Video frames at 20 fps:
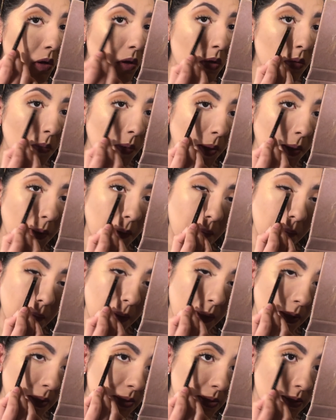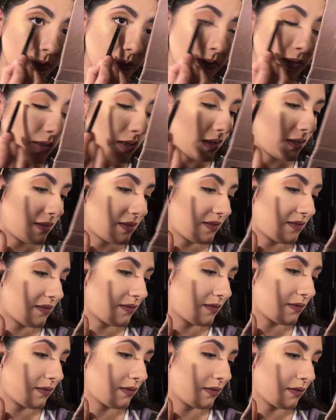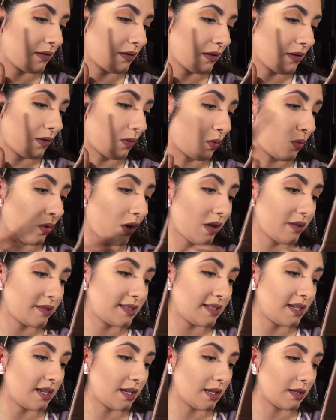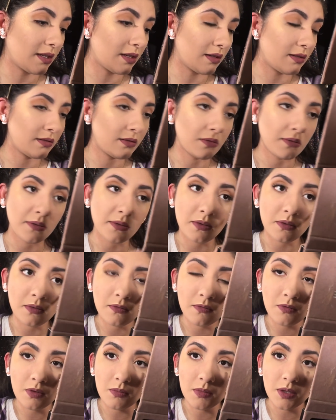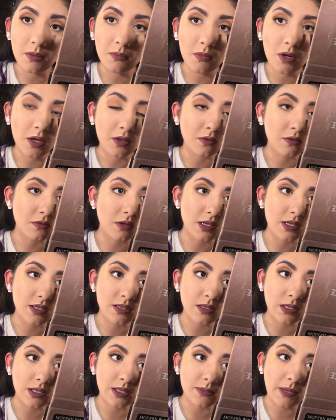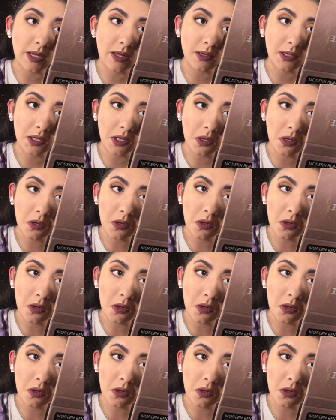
in my crease. It's Raw Sienna from the Modern Renaissance palette.